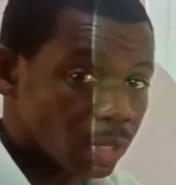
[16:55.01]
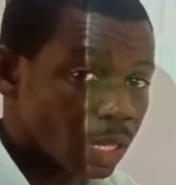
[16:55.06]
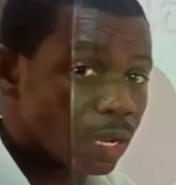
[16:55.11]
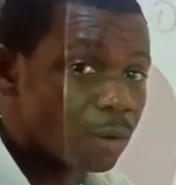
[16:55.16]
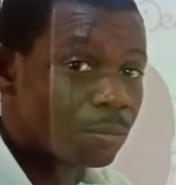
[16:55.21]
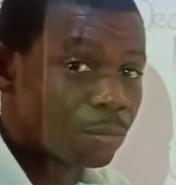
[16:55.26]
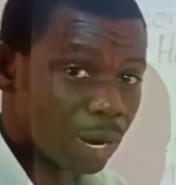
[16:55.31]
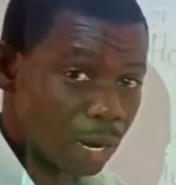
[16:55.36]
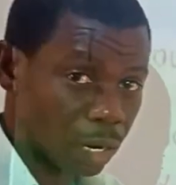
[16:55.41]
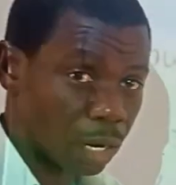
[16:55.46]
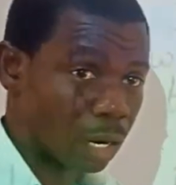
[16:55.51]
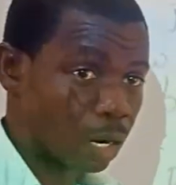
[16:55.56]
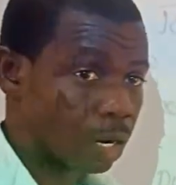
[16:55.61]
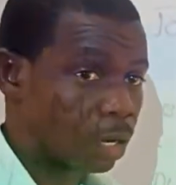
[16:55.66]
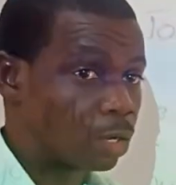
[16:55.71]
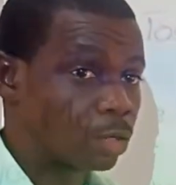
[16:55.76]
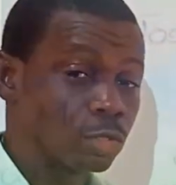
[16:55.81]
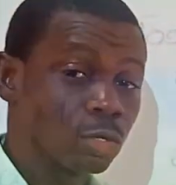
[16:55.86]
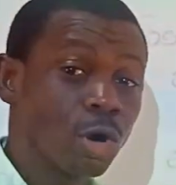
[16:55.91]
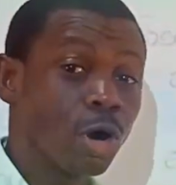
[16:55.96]
marker
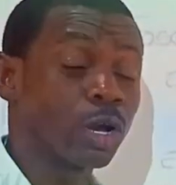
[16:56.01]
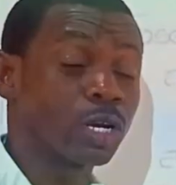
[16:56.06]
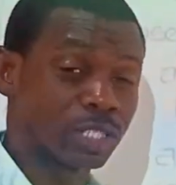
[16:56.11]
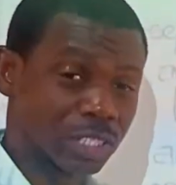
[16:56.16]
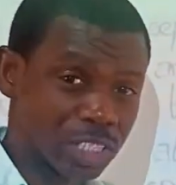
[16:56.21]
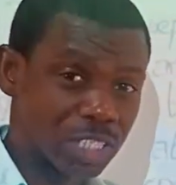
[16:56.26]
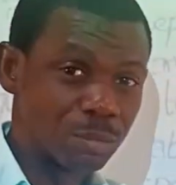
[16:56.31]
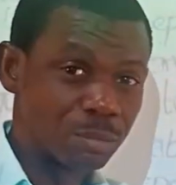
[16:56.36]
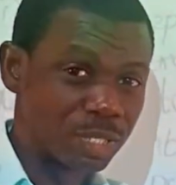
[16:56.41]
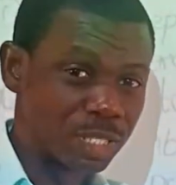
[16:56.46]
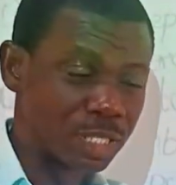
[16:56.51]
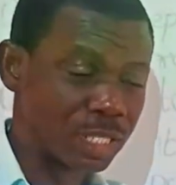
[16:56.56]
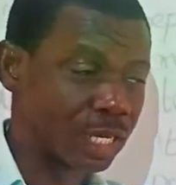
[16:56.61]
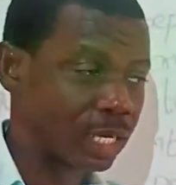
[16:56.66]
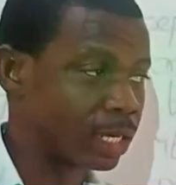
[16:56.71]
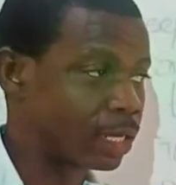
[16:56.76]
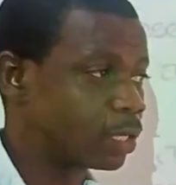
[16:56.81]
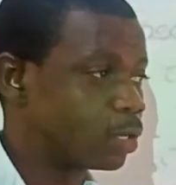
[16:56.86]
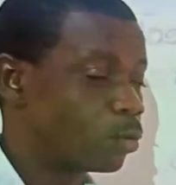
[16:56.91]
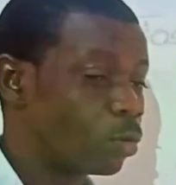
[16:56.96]
called team leader,
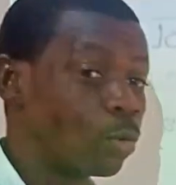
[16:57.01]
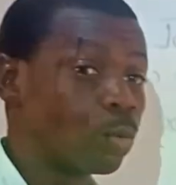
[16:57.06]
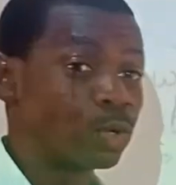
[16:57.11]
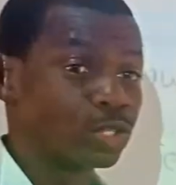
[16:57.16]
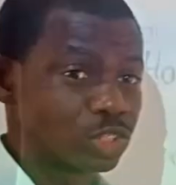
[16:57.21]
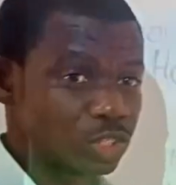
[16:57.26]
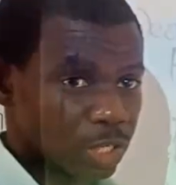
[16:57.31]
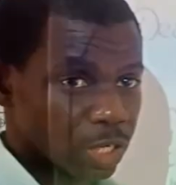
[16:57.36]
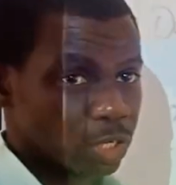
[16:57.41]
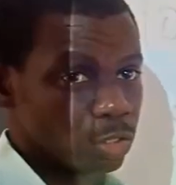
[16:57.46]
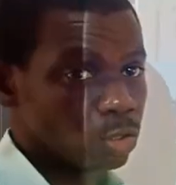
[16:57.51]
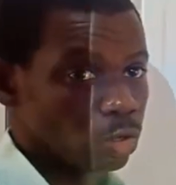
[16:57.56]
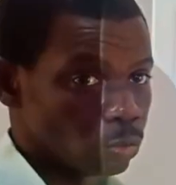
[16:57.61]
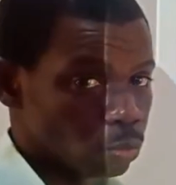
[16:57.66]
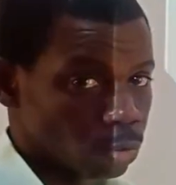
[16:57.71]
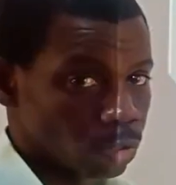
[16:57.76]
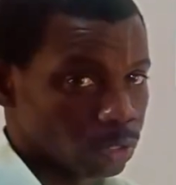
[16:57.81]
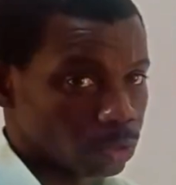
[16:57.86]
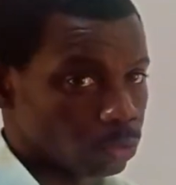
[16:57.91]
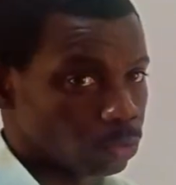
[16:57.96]
who will check your
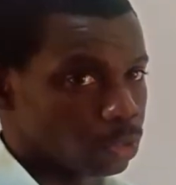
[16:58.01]
work.